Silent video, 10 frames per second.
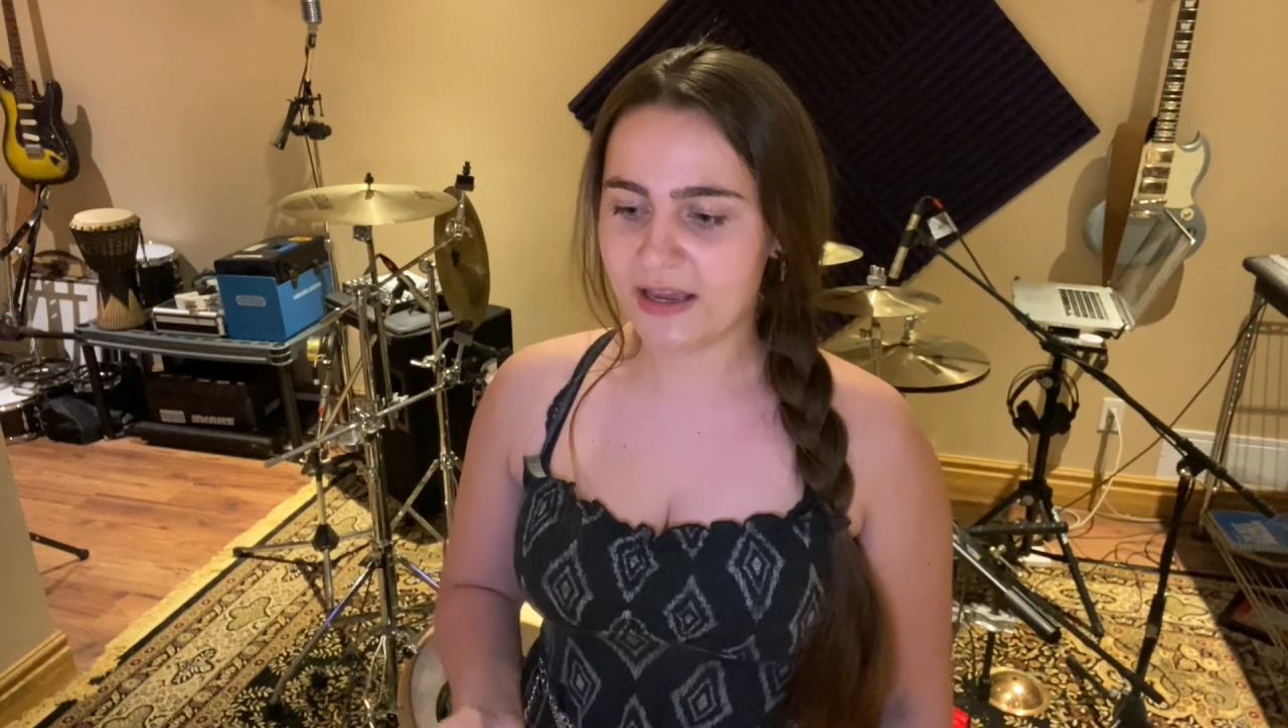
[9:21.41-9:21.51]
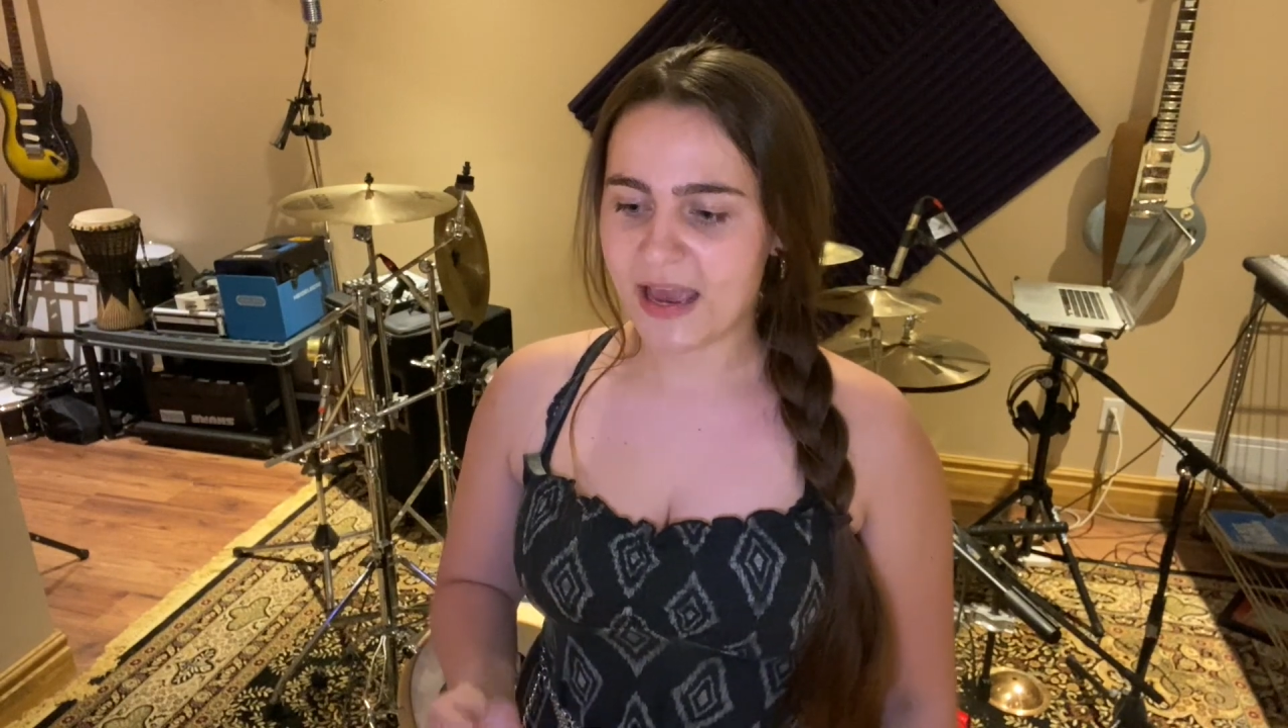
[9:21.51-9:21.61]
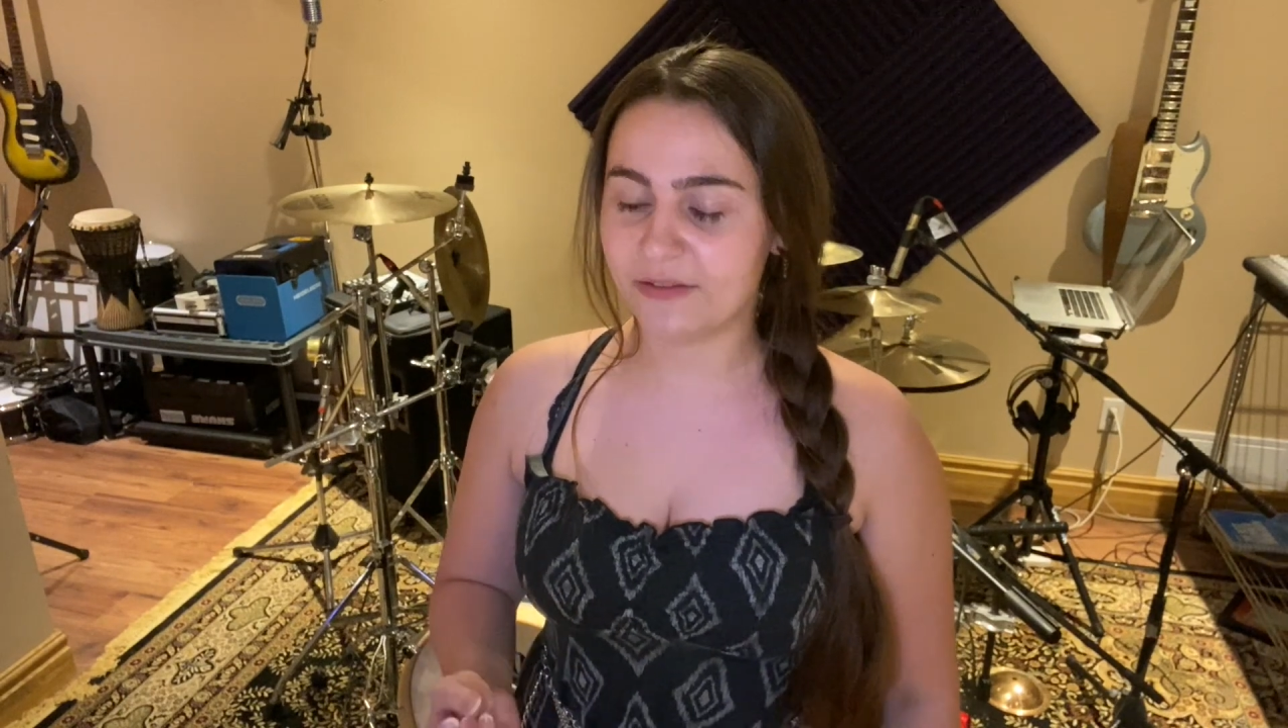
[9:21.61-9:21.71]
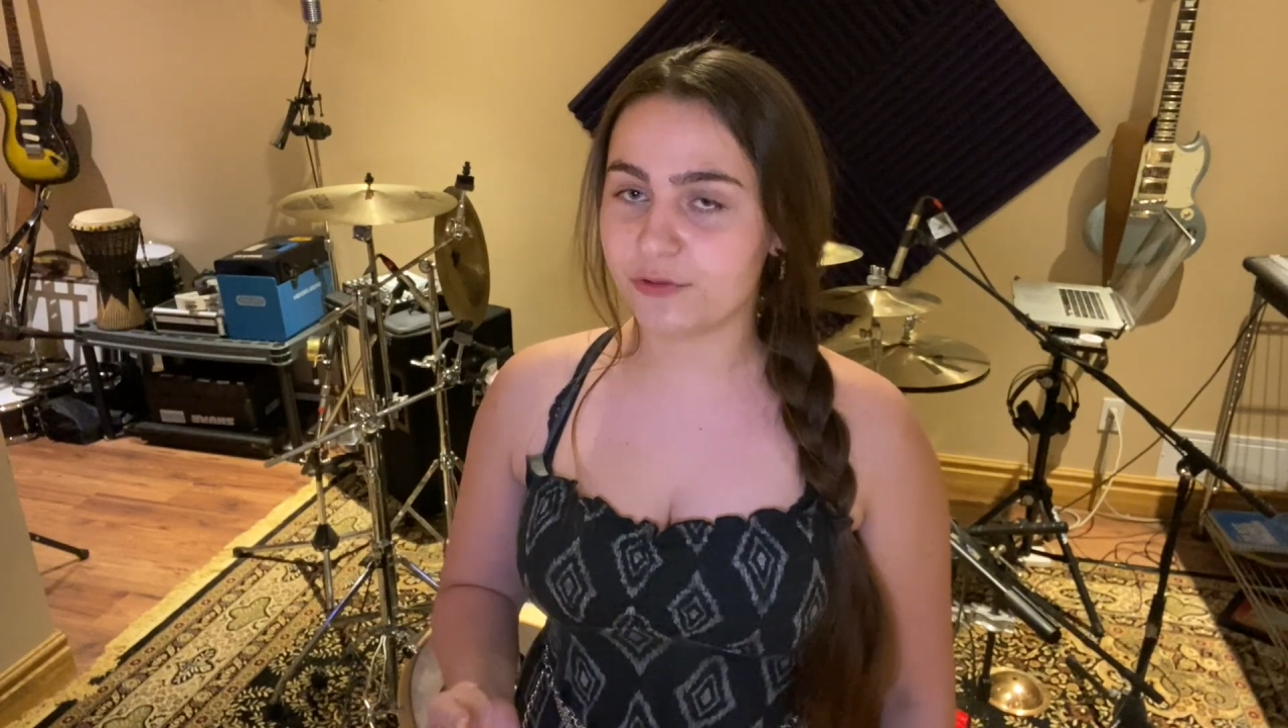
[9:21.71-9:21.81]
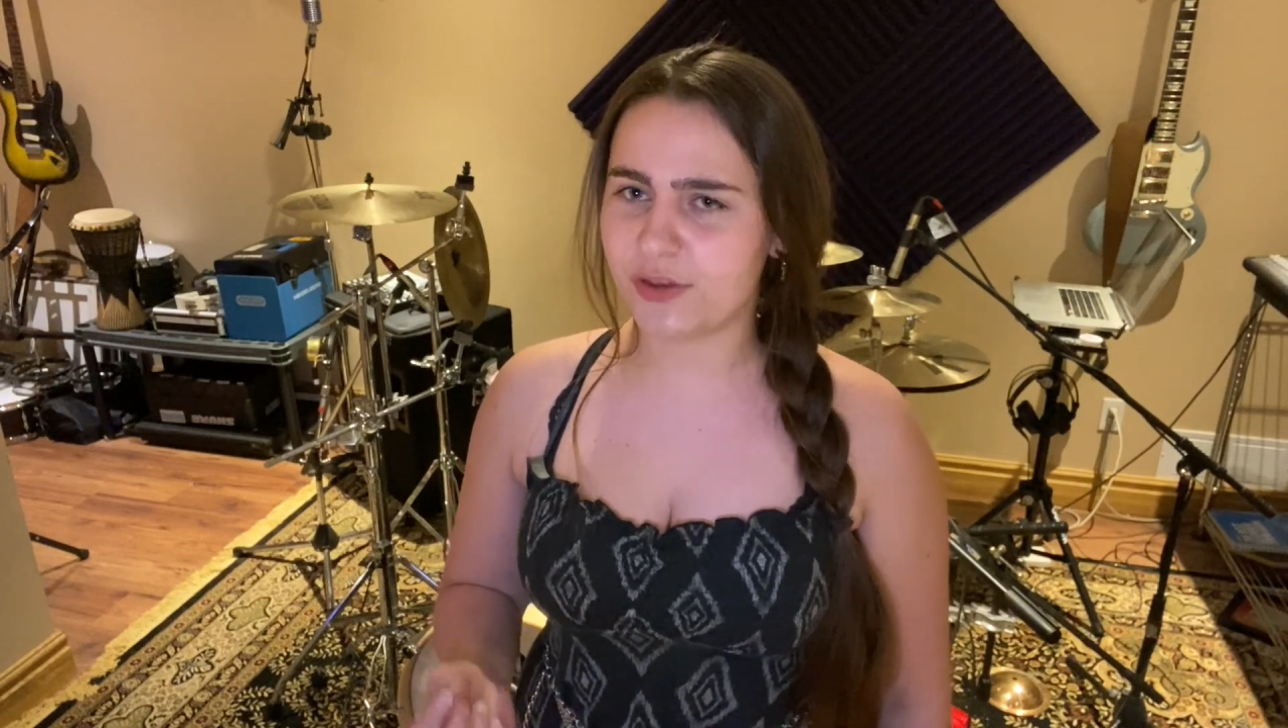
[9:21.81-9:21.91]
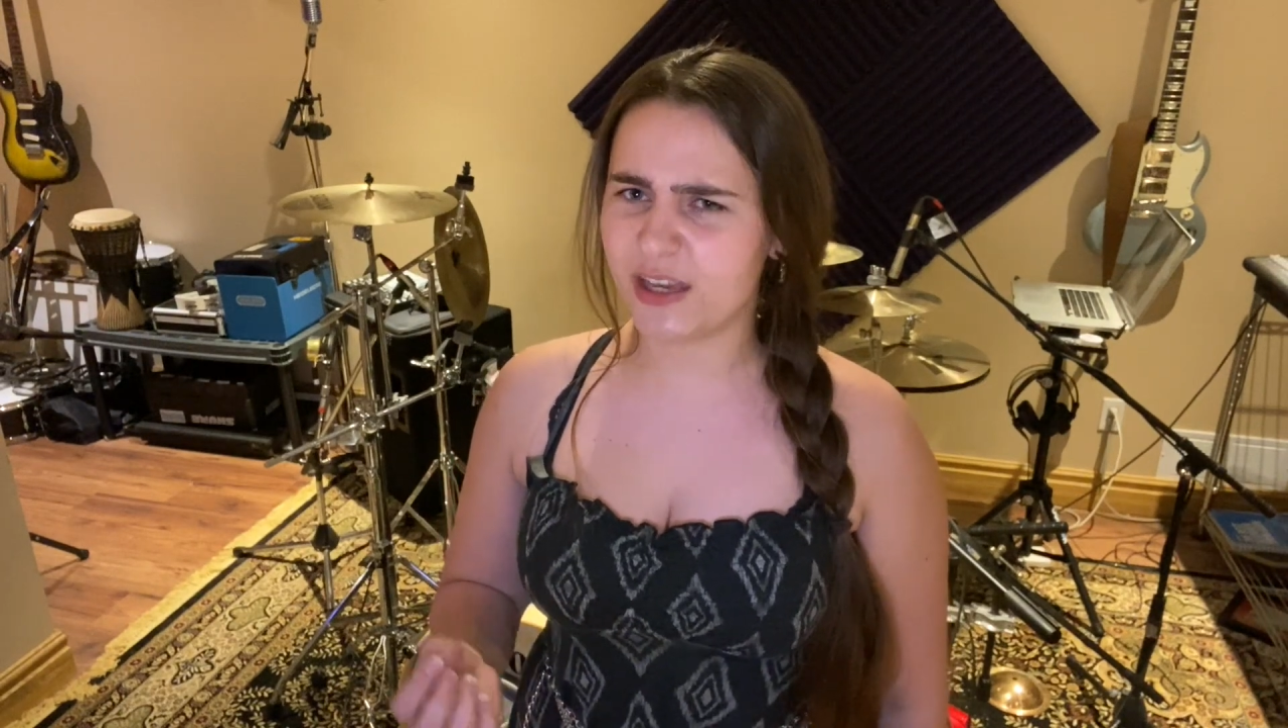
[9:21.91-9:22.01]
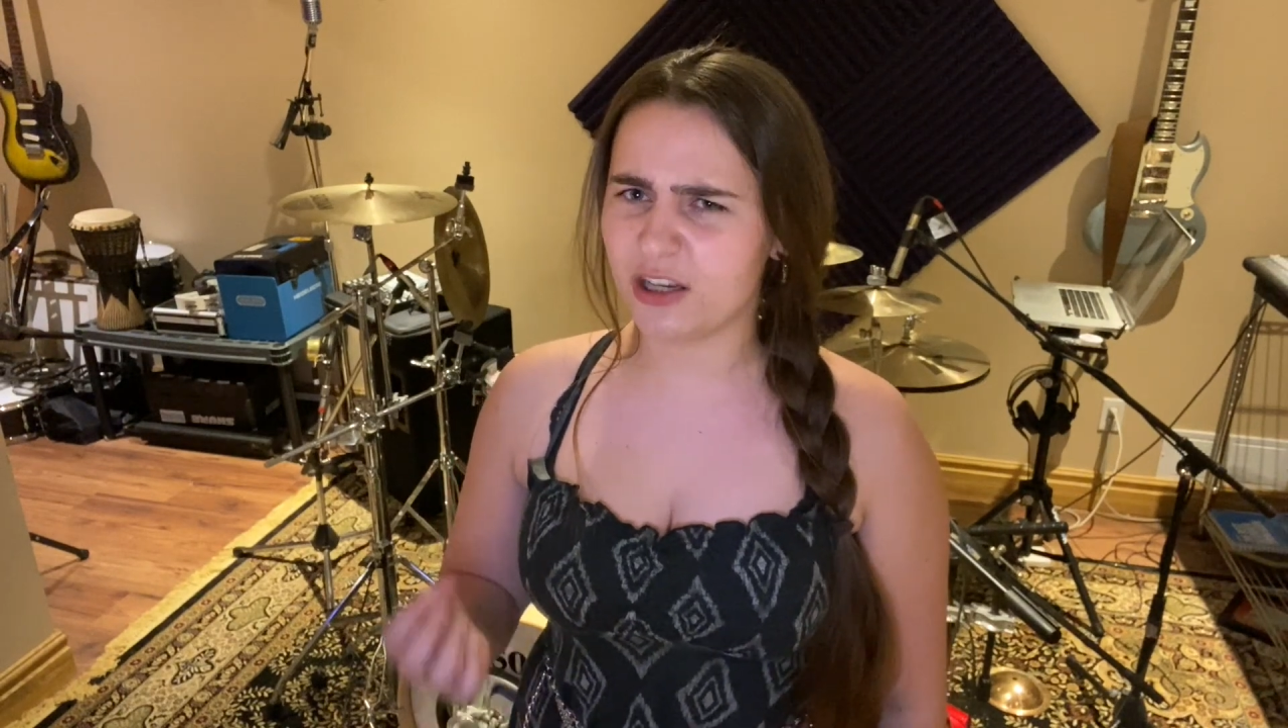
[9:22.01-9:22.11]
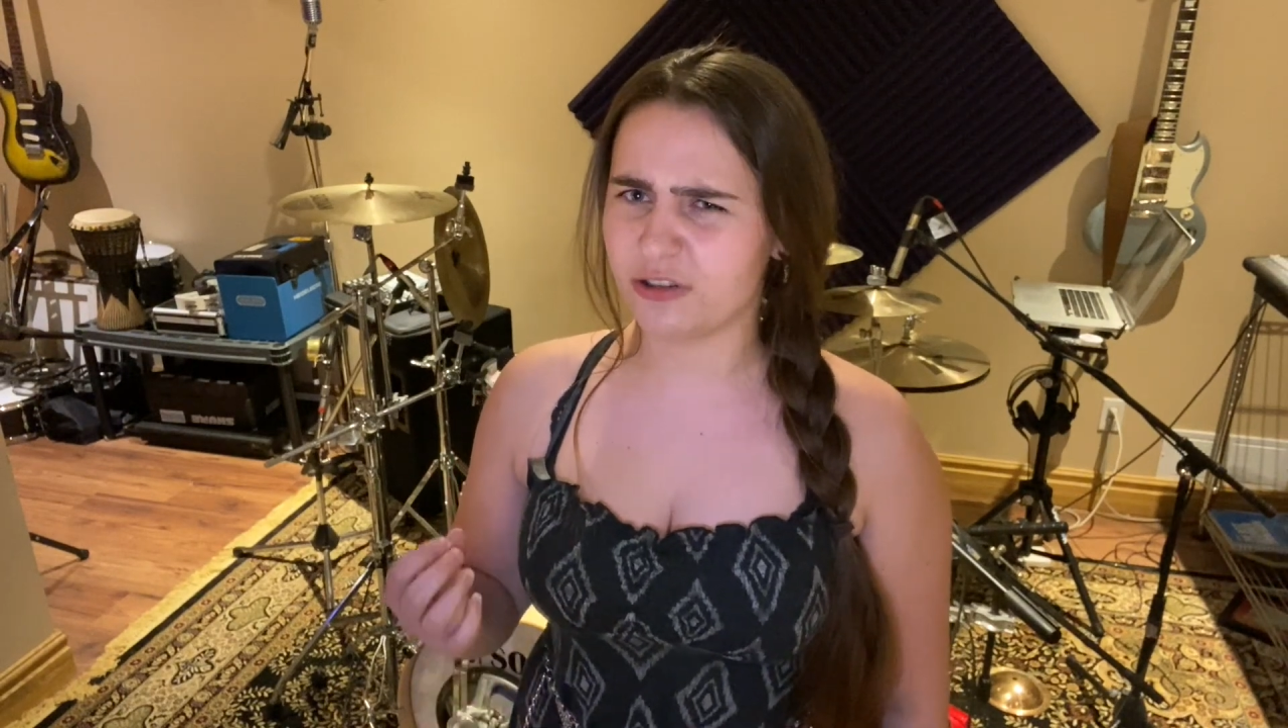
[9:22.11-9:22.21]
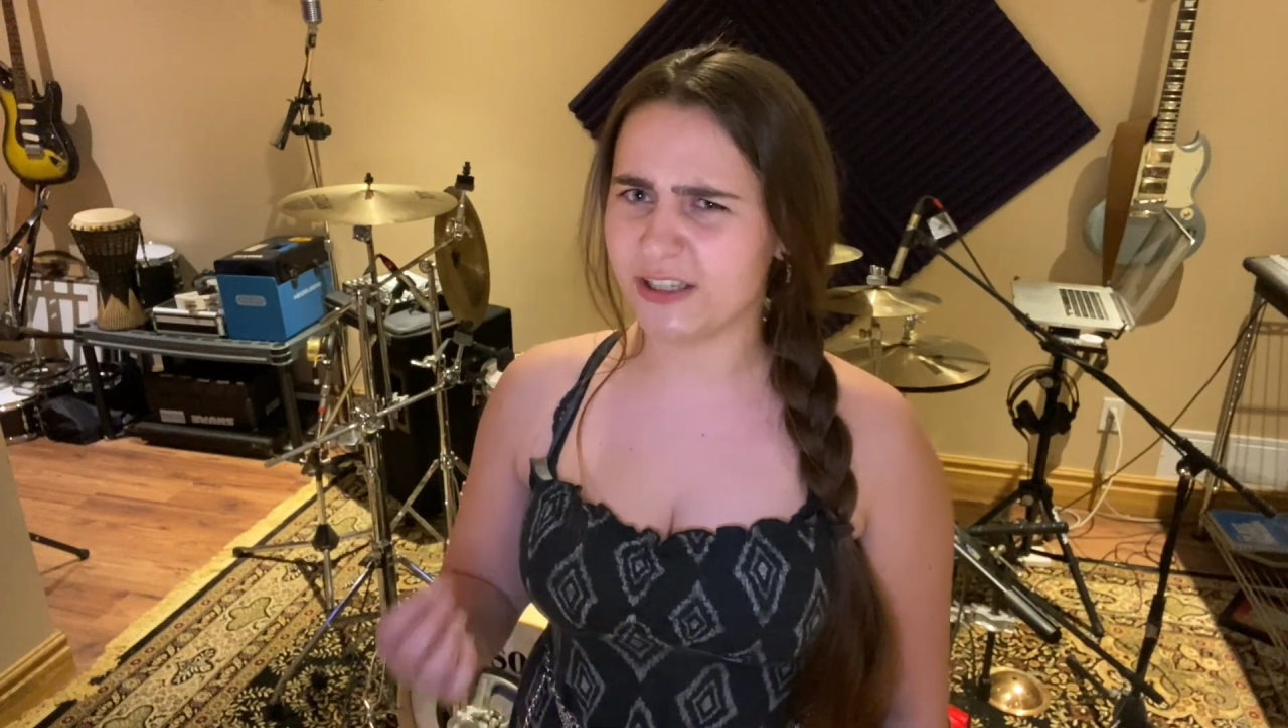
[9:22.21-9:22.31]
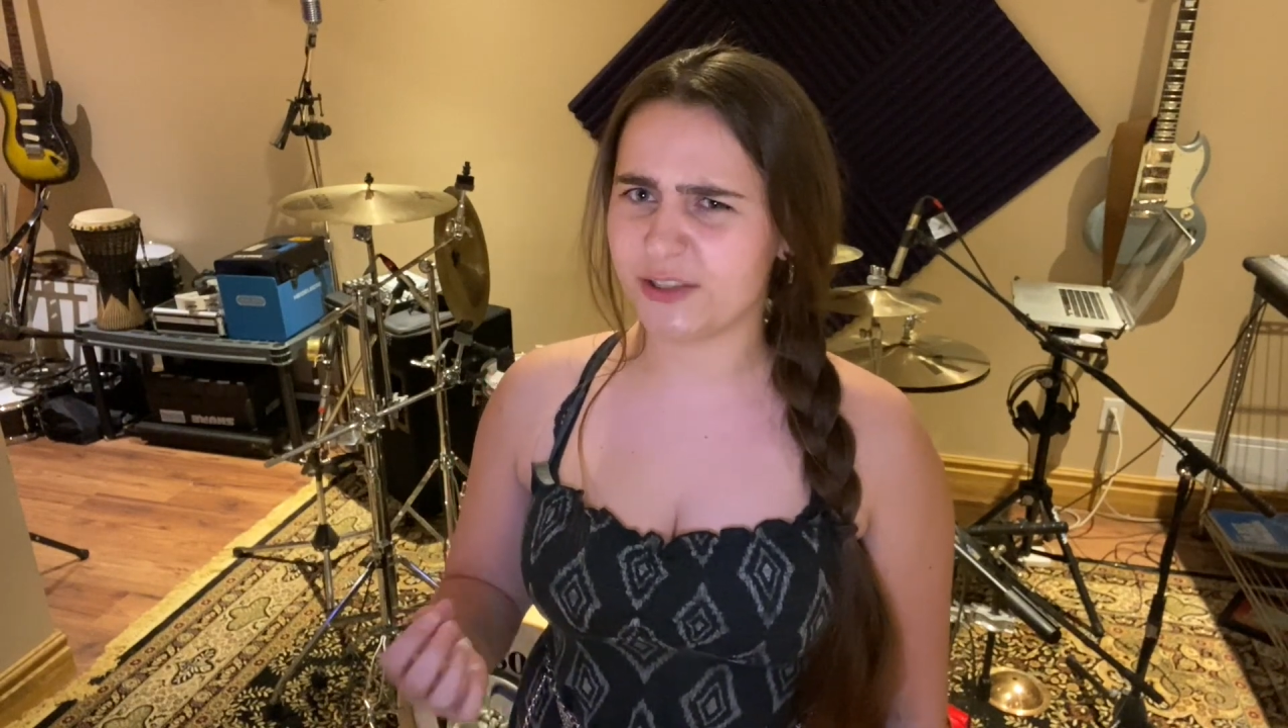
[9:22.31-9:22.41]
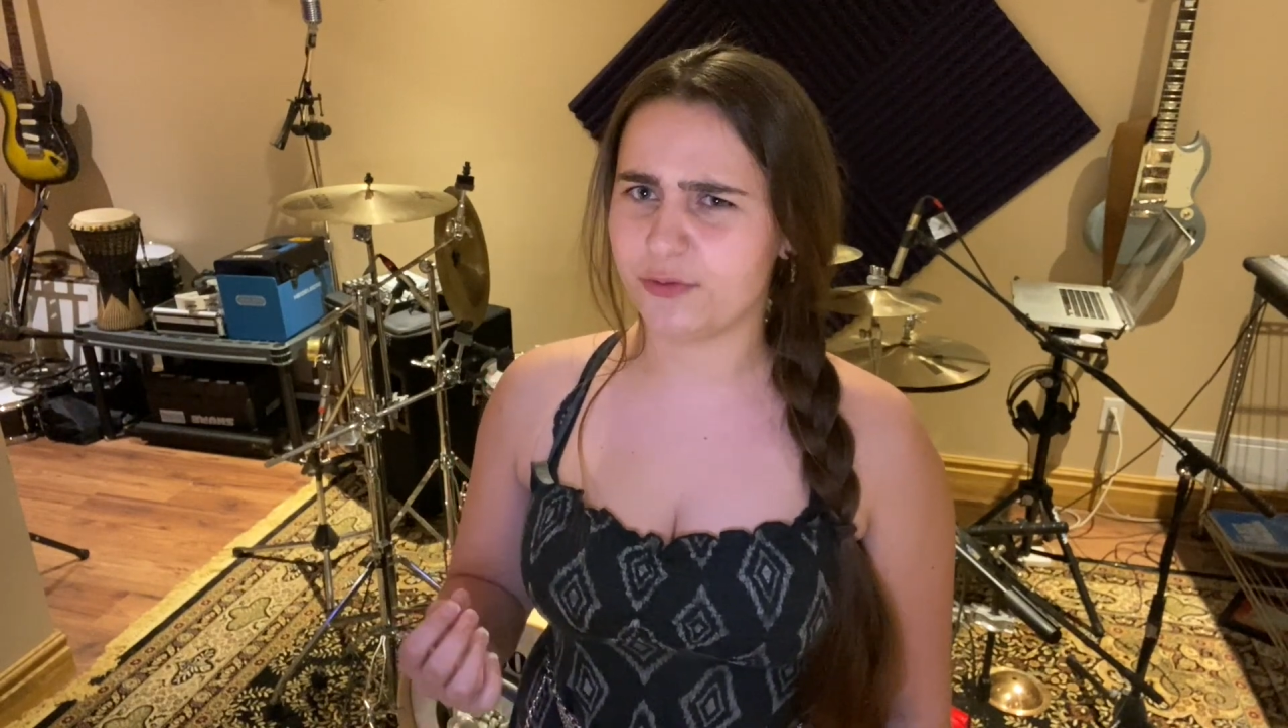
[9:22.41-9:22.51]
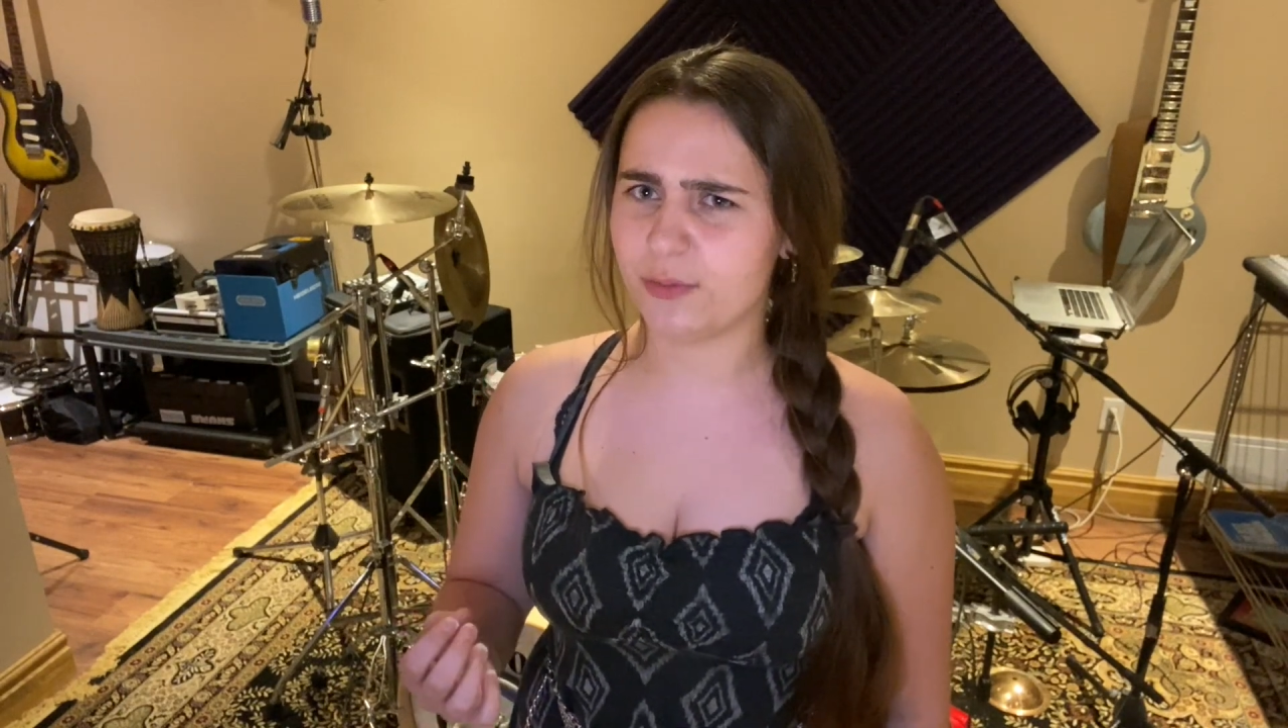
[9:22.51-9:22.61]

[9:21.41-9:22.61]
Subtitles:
everything clicked for